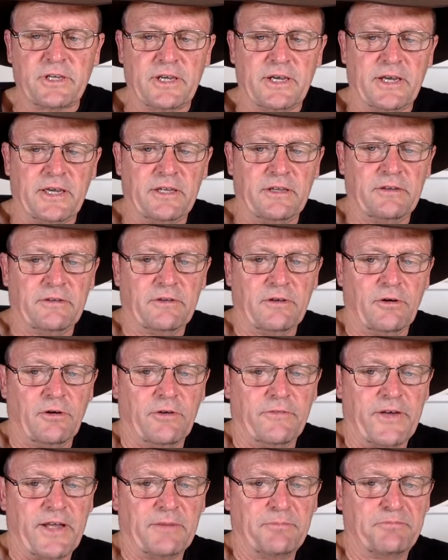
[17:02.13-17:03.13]
uh,
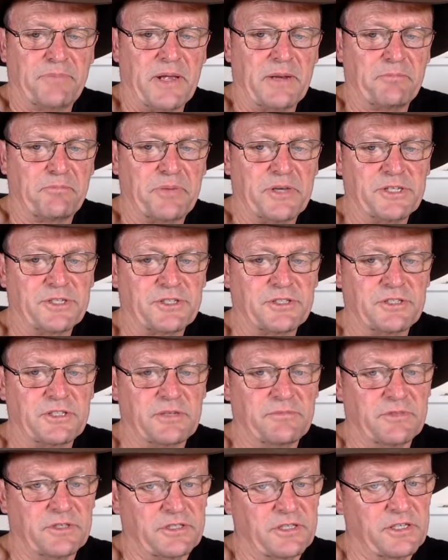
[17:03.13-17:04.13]
I've had bent pistons
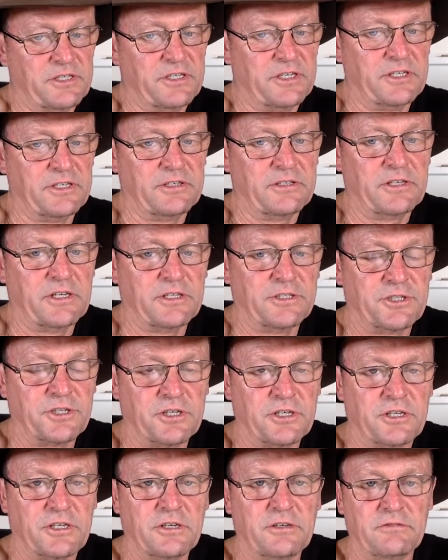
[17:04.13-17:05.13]
in my TD near
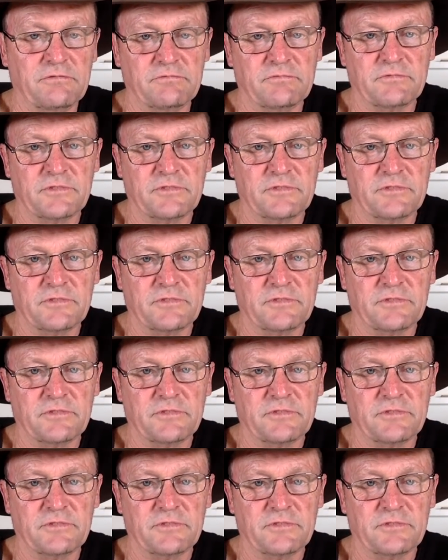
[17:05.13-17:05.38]
GQ.